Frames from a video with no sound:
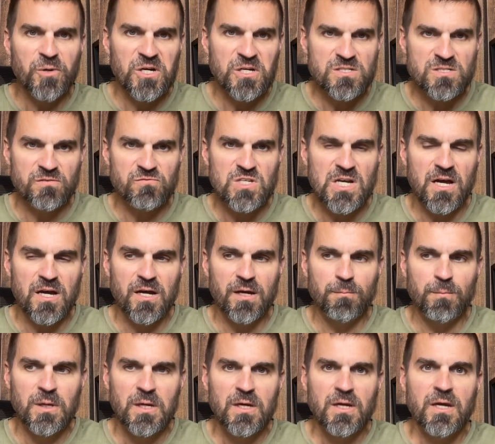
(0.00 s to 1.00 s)
periods of
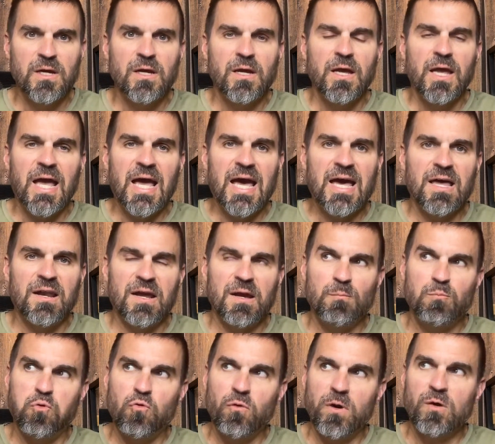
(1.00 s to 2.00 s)
time at a
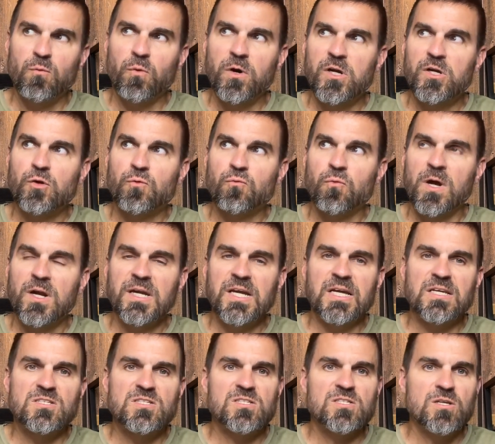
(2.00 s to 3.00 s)
point where you're running
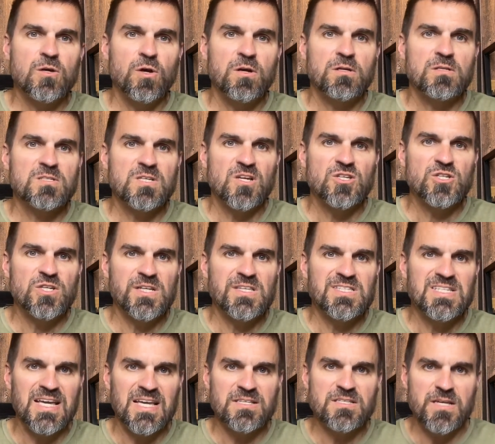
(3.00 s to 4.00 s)
at su such an
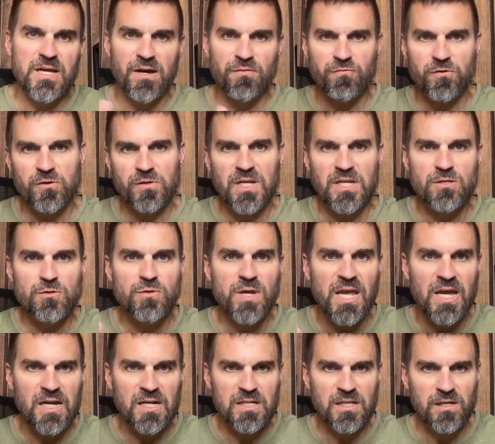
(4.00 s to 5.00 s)
intense effort that you
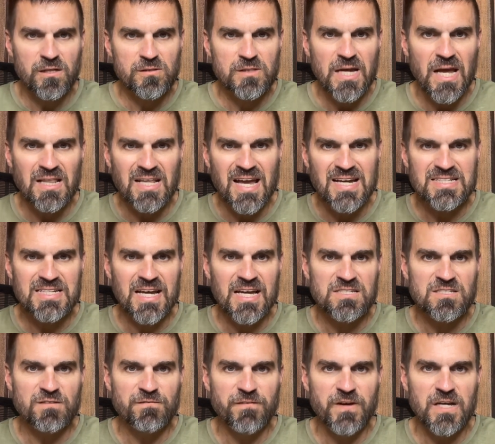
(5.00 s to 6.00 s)
can't clear that lactic
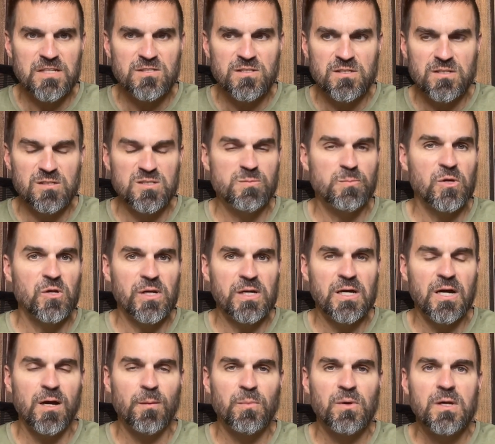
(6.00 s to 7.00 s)
acid fats that's building
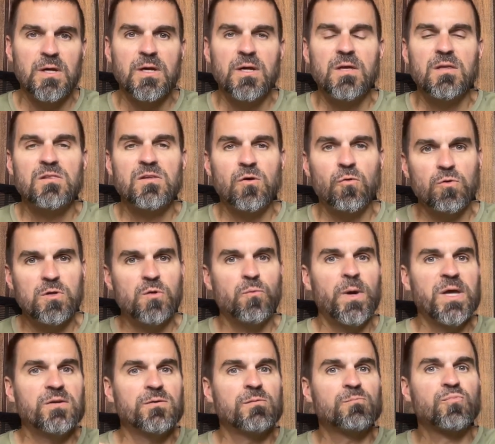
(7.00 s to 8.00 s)
up. The only
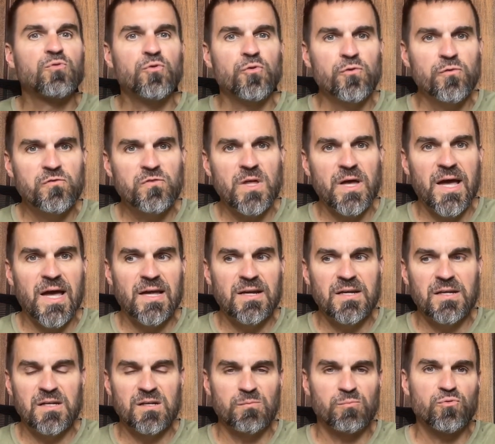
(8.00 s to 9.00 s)
way to improve that
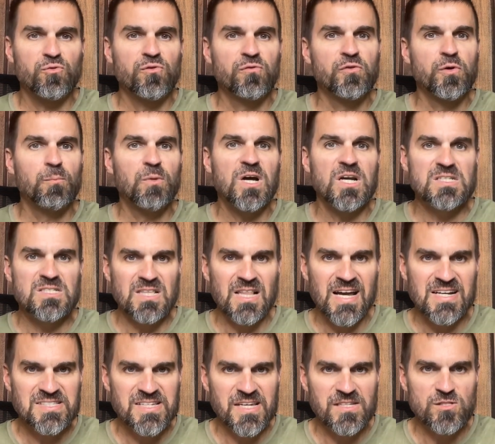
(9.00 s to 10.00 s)
and improve your body's
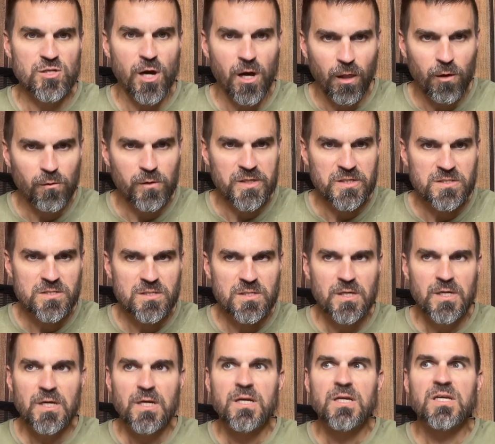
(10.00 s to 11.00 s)
lactate tolerance
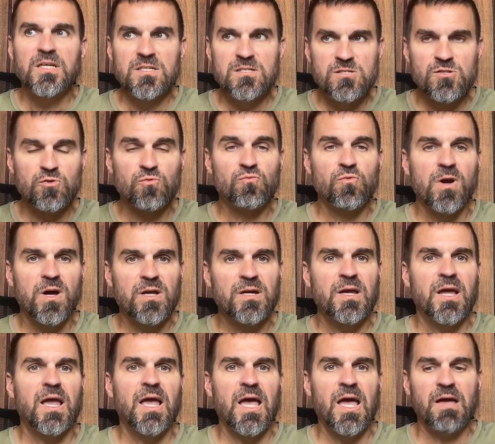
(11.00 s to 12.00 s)
is to run
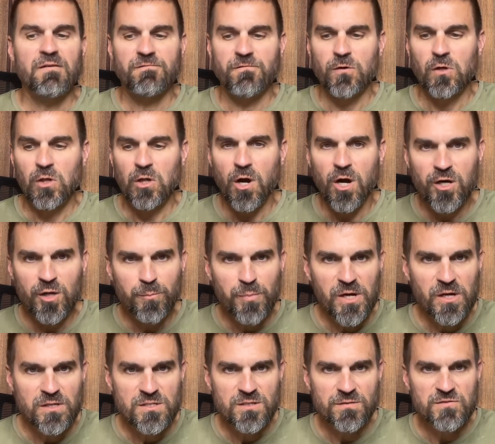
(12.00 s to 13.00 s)
for longer
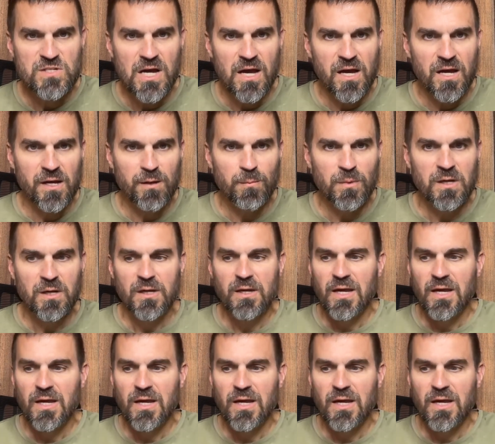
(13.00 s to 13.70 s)
periods of time